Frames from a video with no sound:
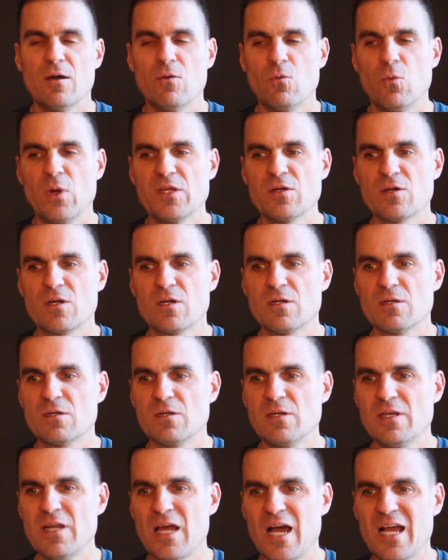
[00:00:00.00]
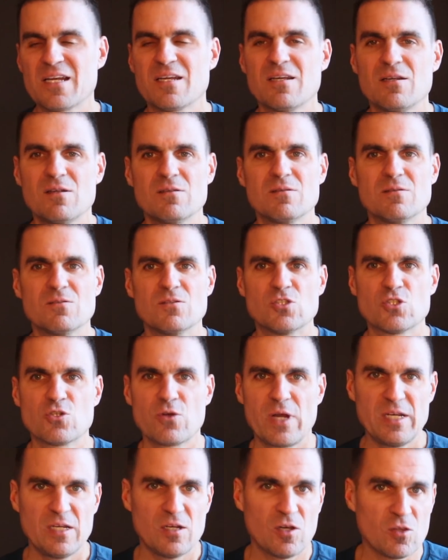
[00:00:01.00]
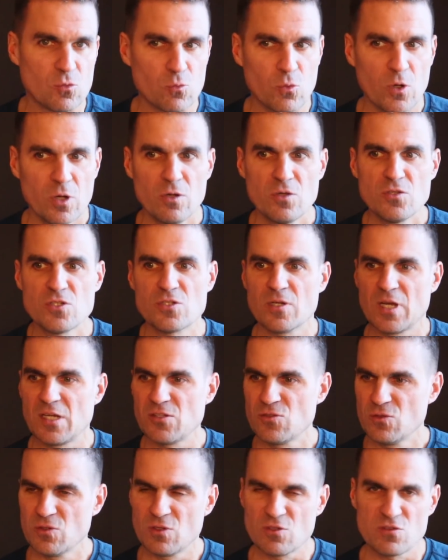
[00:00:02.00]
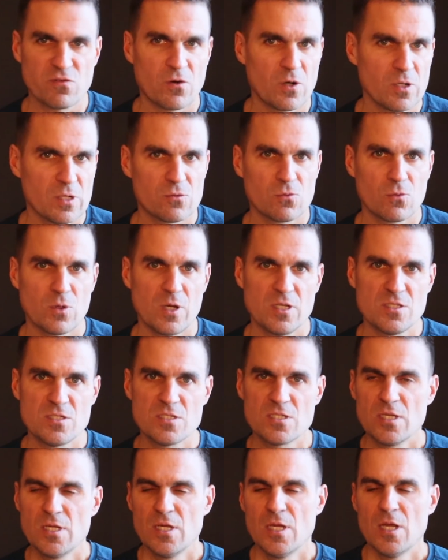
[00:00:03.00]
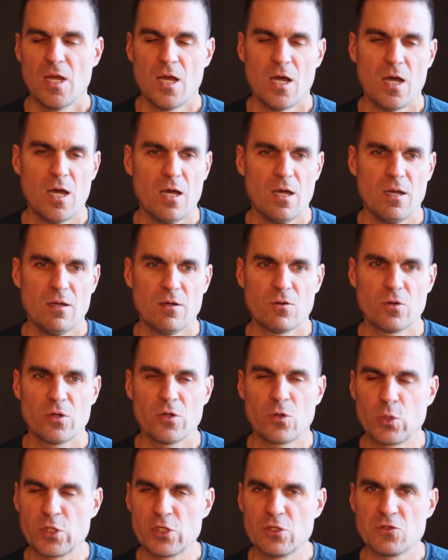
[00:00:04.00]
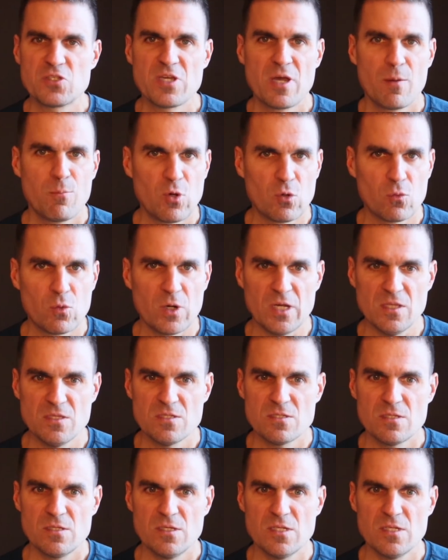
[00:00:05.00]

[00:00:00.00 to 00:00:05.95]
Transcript: when you're not training on the roads, you're not doing those fartlek runs, or your tempo runs.